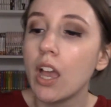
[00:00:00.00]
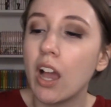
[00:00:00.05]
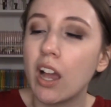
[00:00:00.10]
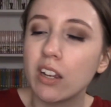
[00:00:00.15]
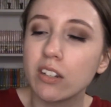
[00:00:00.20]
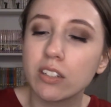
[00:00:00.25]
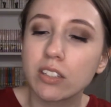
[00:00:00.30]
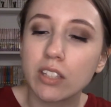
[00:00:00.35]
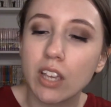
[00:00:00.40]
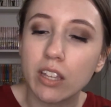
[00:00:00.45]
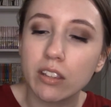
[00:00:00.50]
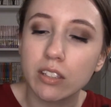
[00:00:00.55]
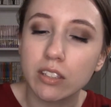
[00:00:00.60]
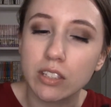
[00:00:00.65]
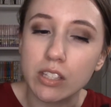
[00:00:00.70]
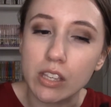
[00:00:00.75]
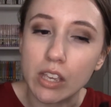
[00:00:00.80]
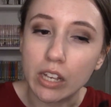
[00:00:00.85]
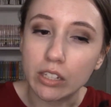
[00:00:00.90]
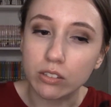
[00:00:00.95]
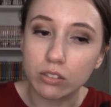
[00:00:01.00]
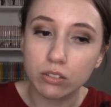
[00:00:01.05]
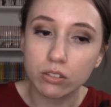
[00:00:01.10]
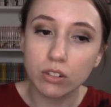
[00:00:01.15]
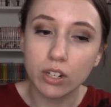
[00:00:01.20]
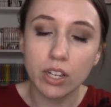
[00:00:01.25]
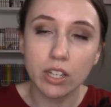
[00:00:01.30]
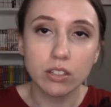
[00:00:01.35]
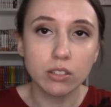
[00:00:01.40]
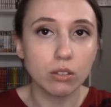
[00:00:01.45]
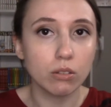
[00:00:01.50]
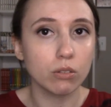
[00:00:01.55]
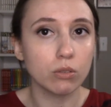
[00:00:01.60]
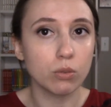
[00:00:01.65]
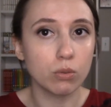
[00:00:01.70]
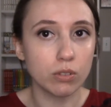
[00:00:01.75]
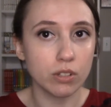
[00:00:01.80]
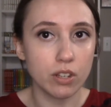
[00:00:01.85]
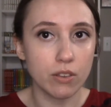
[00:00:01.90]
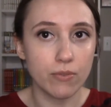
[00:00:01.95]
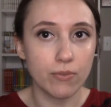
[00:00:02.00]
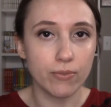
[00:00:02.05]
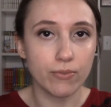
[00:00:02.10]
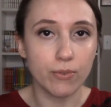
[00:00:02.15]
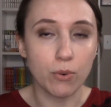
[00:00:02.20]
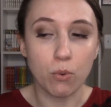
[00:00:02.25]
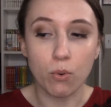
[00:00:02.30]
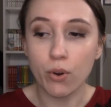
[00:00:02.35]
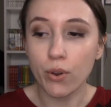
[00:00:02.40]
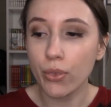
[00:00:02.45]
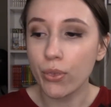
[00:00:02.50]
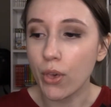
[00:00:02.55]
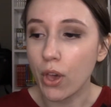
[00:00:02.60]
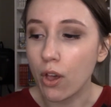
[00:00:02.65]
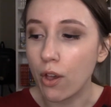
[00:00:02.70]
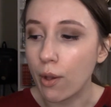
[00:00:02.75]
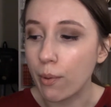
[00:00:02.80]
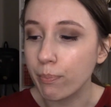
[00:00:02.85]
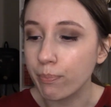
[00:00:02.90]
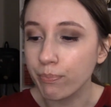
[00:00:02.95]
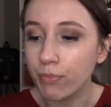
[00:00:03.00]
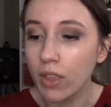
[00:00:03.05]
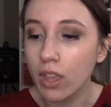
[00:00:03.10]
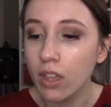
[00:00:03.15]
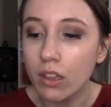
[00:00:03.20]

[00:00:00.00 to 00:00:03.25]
I just got this yesterday, so the 24th.